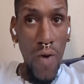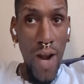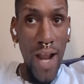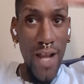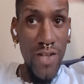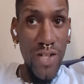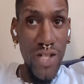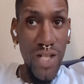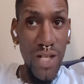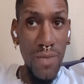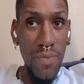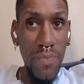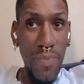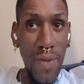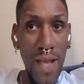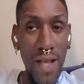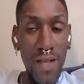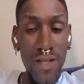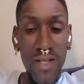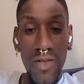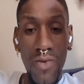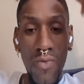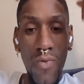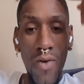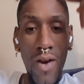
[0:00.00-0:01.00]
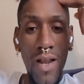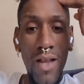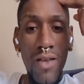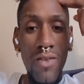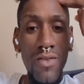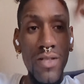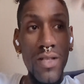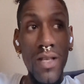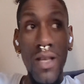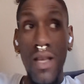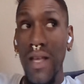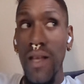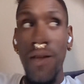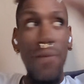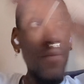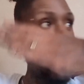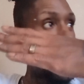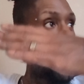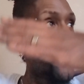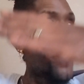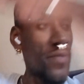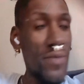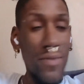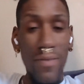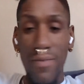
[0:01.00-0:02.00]
ratchet pass arounds,
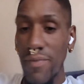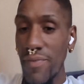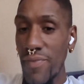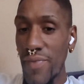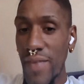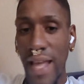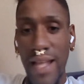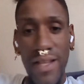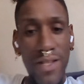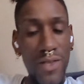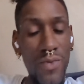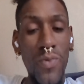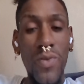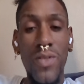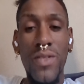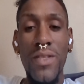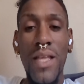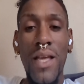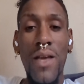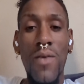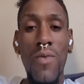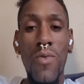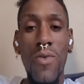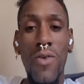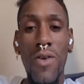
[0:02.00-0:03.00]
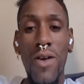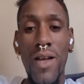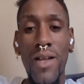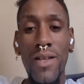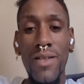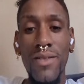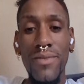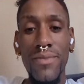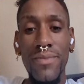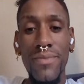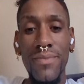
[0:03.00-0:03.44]
that's what they want